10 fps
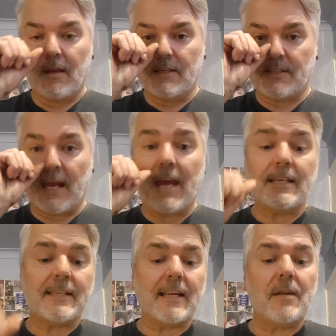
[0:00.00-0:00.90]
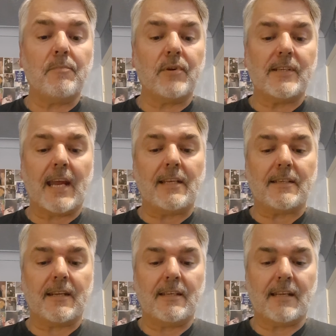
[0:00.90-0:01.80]
"Stand still and present,"
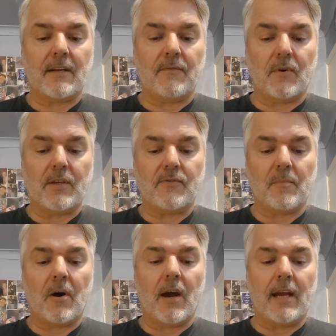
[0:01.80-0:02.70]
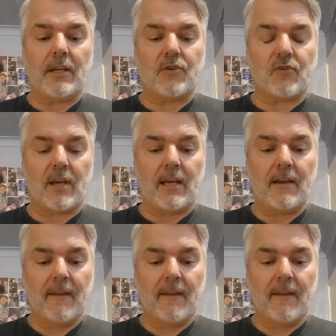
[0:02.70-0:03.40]
said a voice from high in the tree.